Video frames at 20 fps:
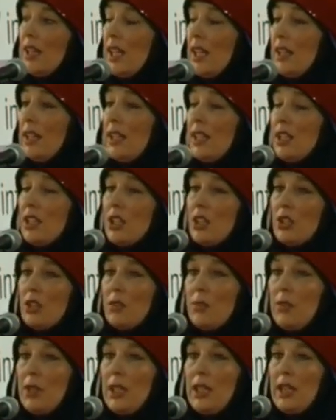And then they
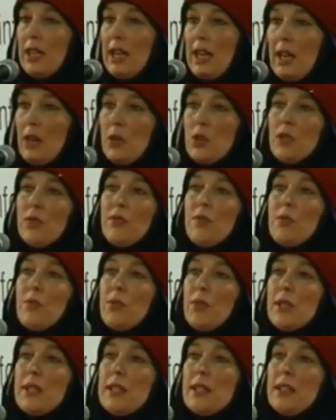took me out of
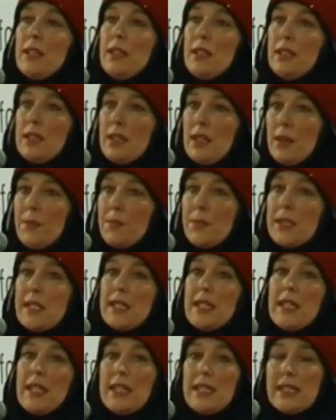the prison and
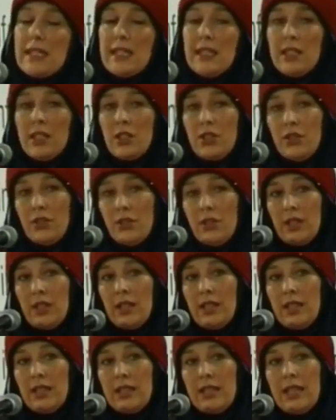upstairs into
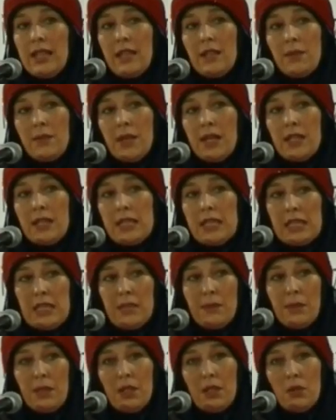the Taliban
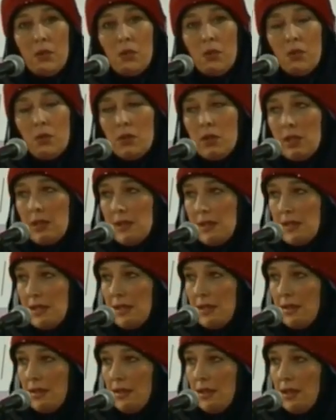sleeping
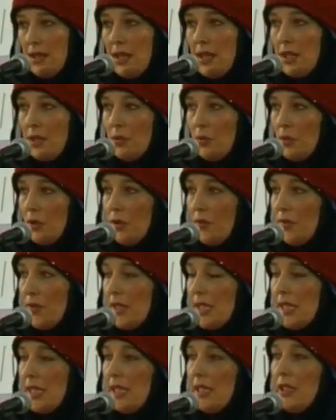quarters. And one
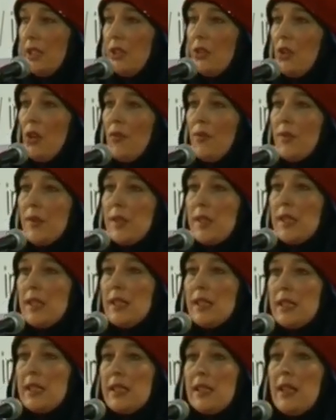of the senior
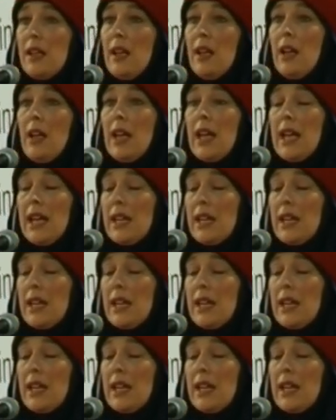officers